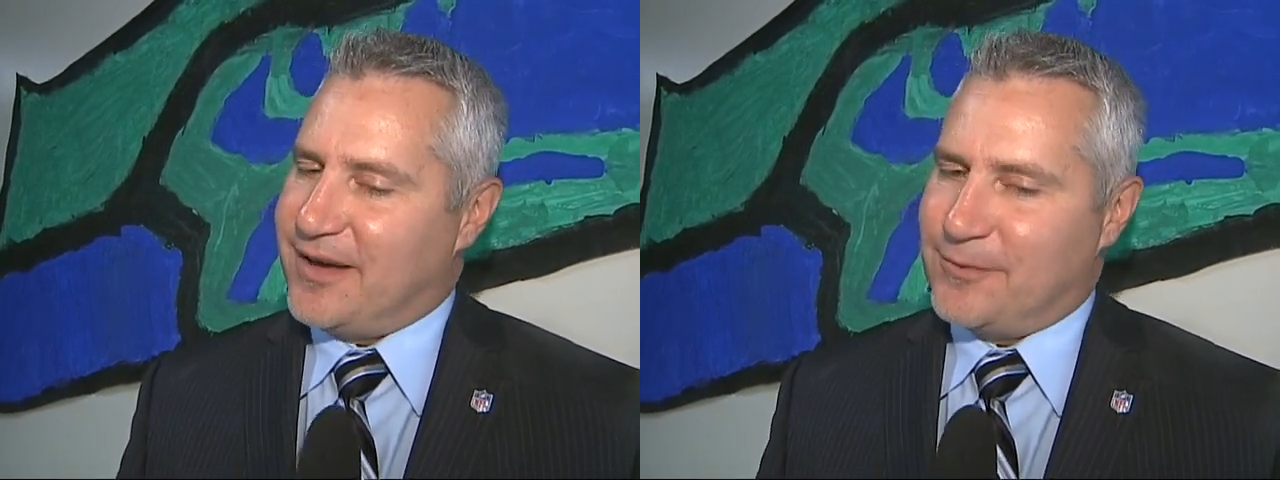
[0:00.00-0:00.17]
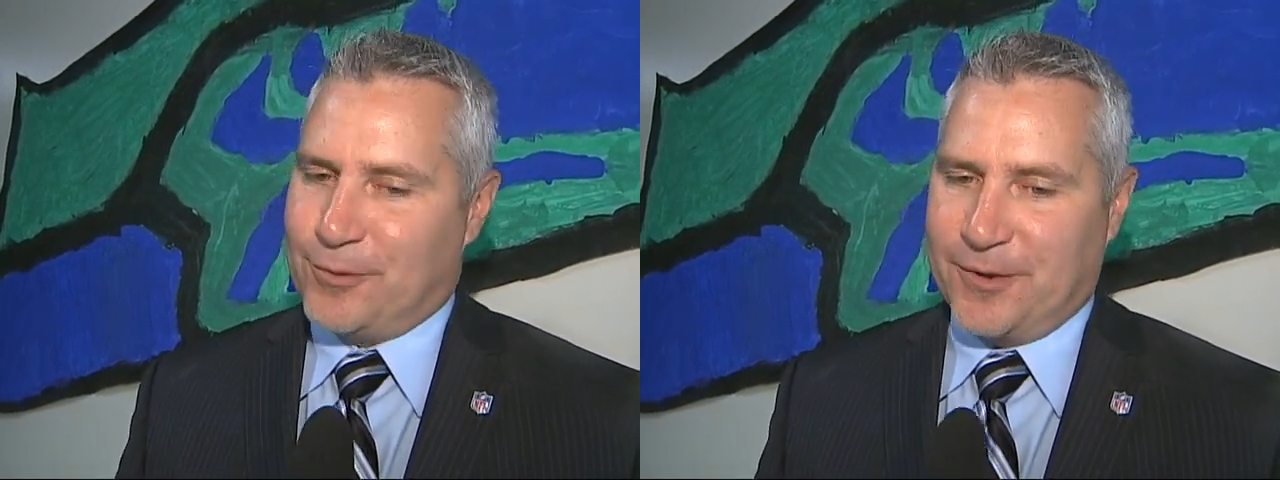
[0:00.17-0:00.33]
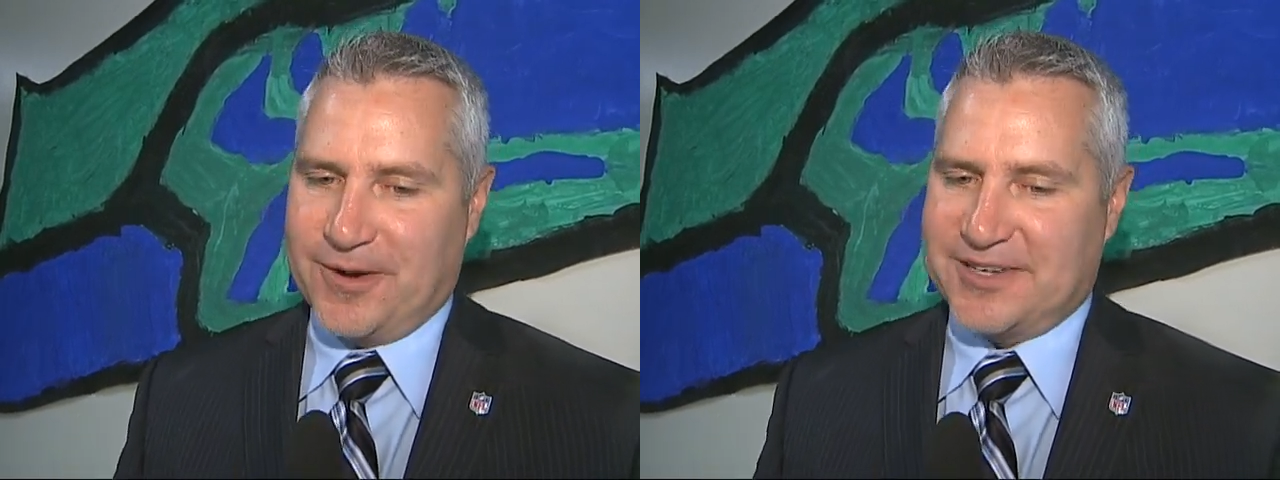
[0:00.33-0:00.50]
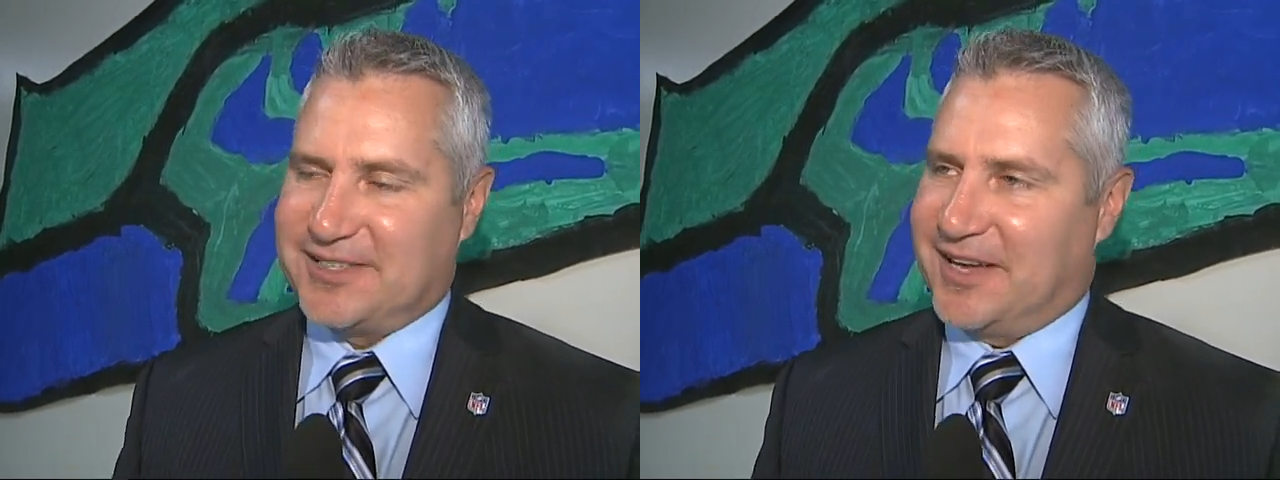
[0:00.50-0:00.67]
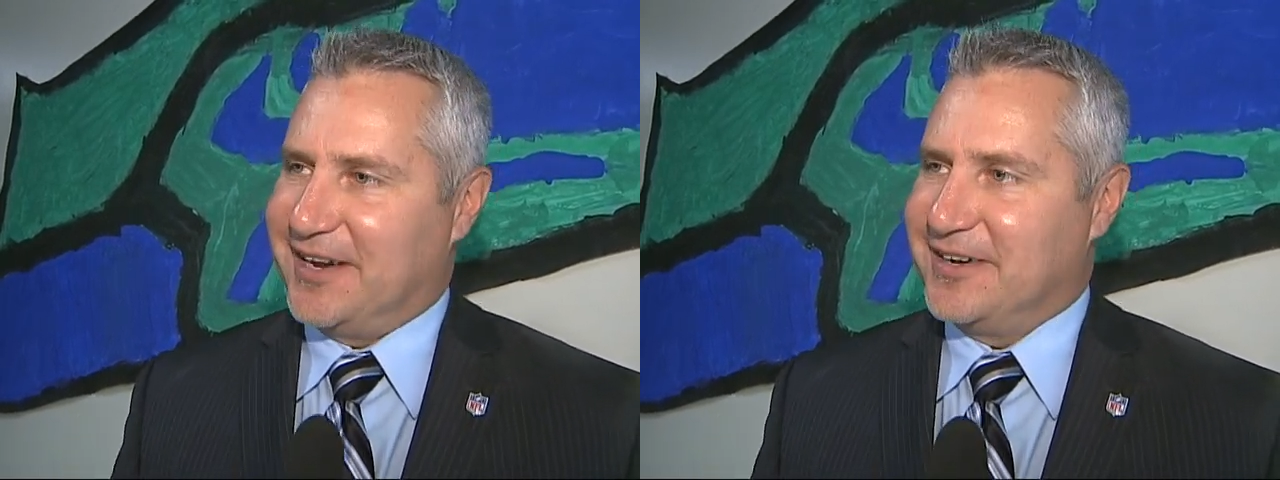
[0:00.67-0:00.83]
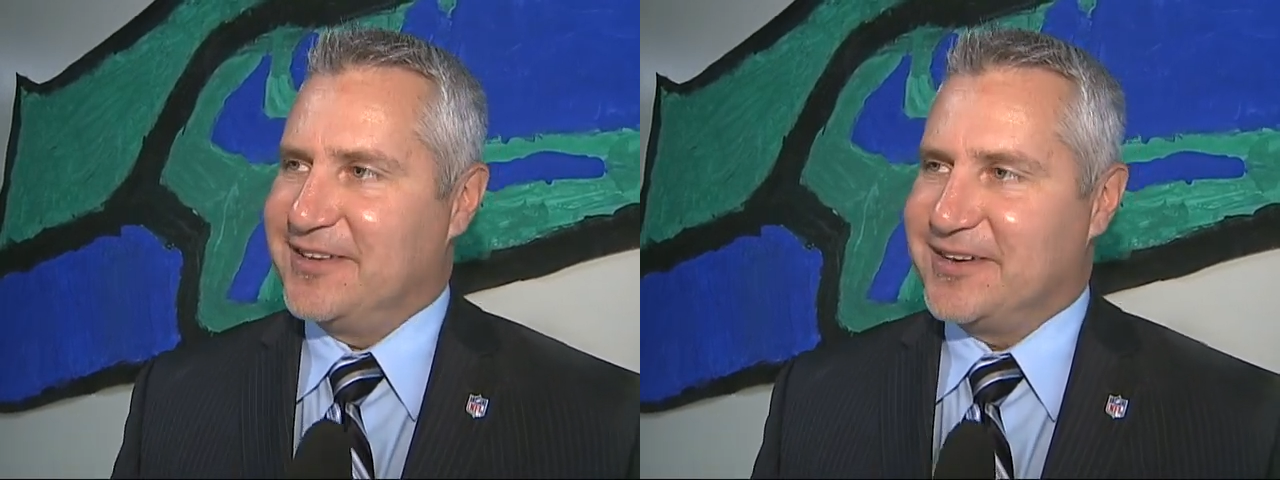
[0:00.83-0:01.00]
We're
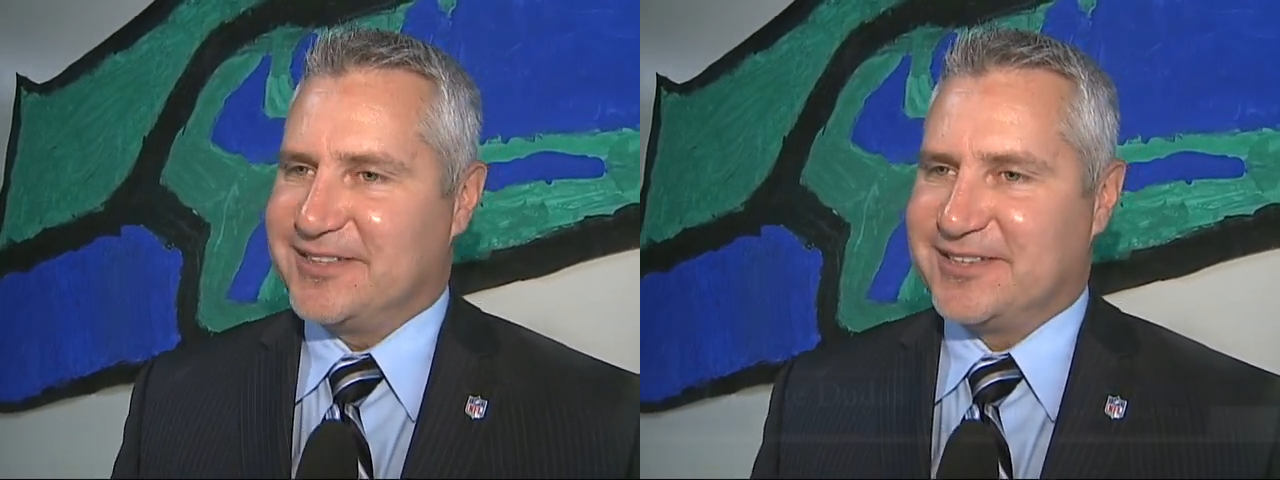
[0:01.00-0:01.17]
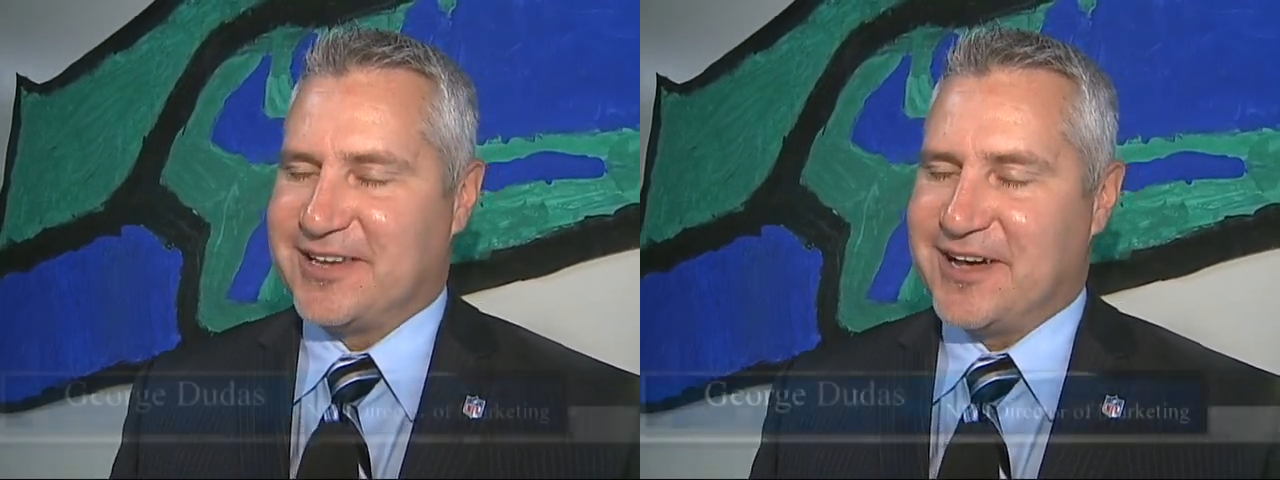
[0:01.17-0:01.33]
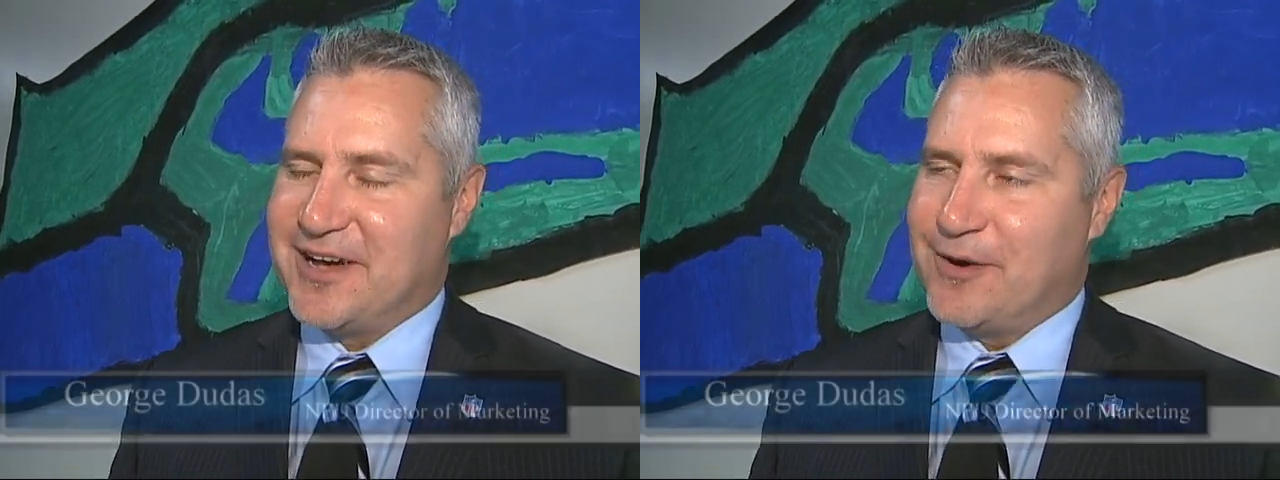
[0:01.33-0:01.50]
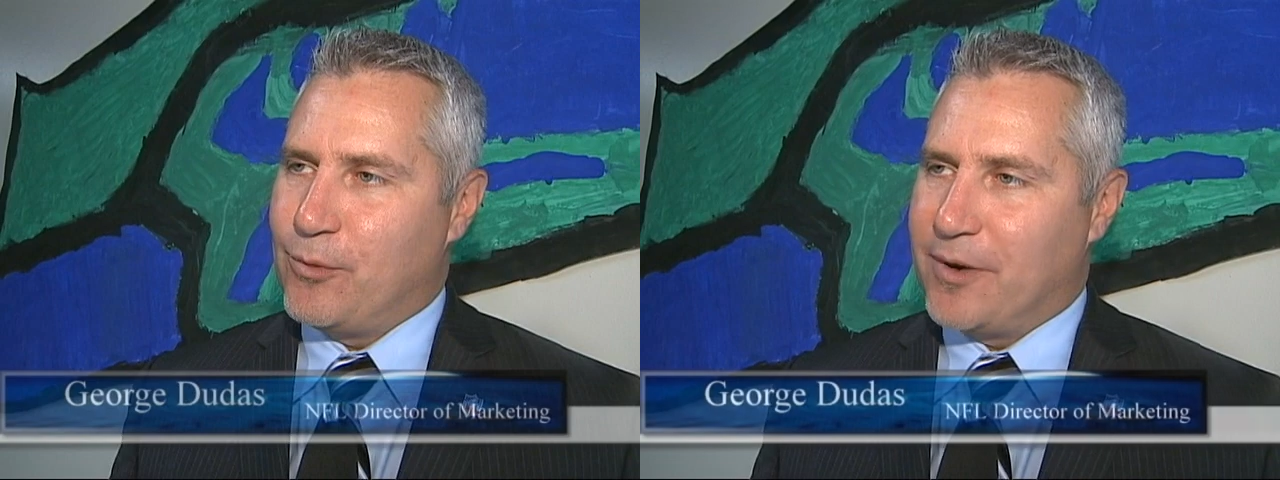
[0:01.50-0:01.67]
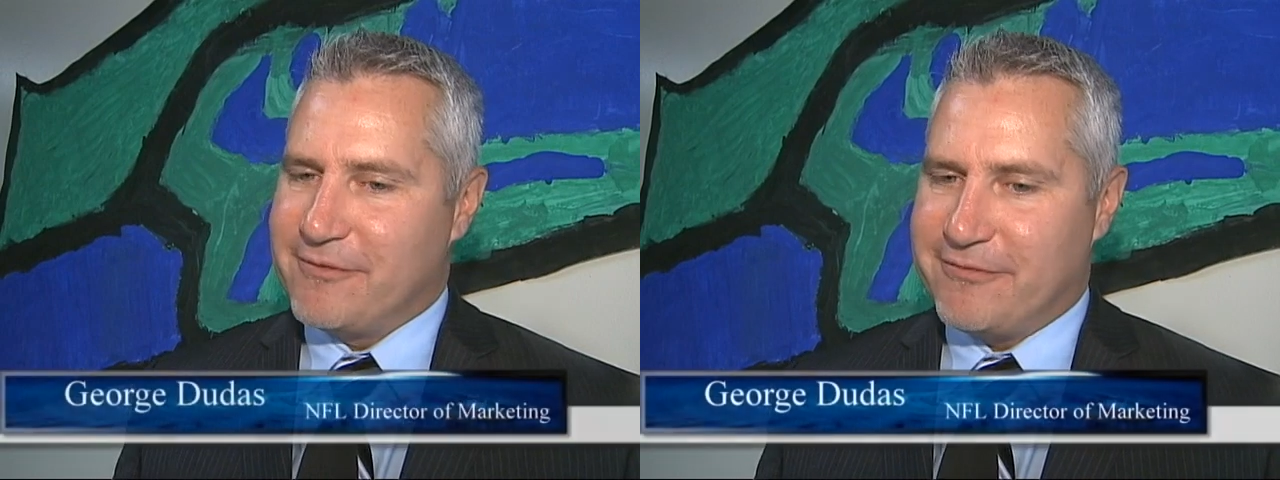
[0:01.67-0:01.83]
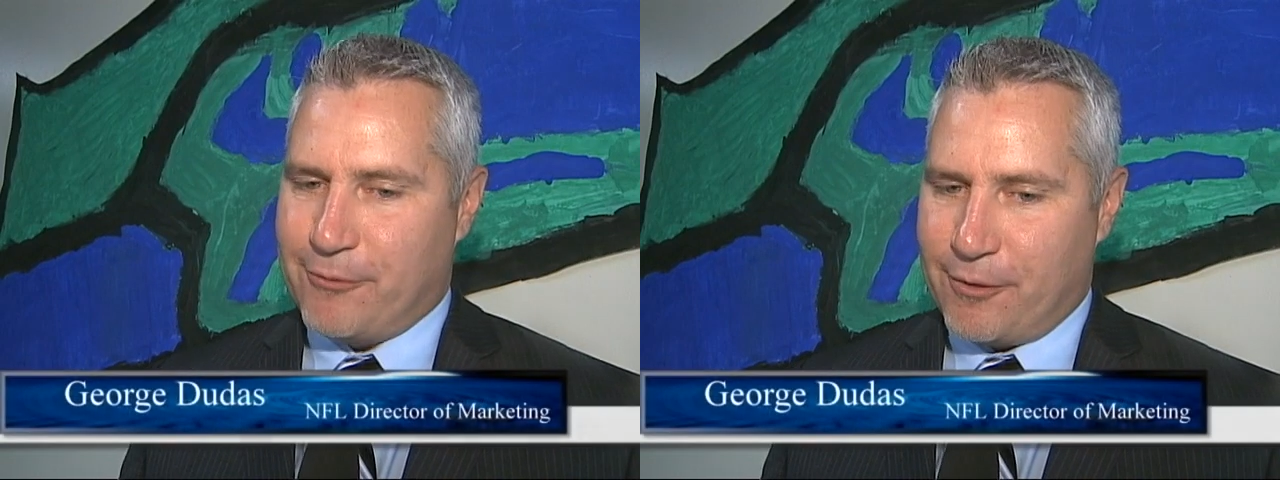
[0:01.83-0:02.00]
excited. It's one of
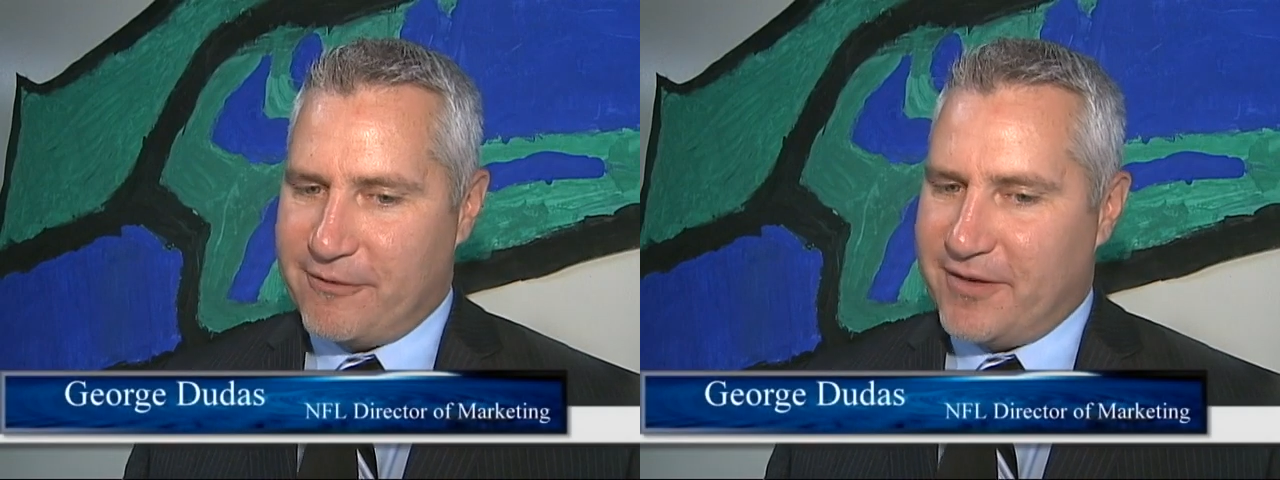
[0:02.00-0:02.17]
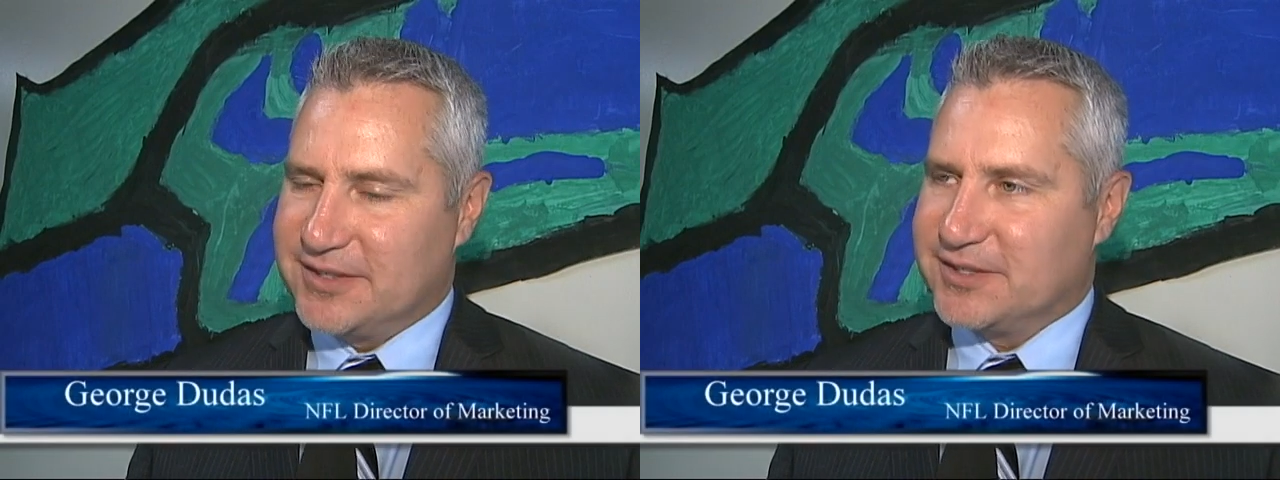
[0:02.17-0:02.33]
four events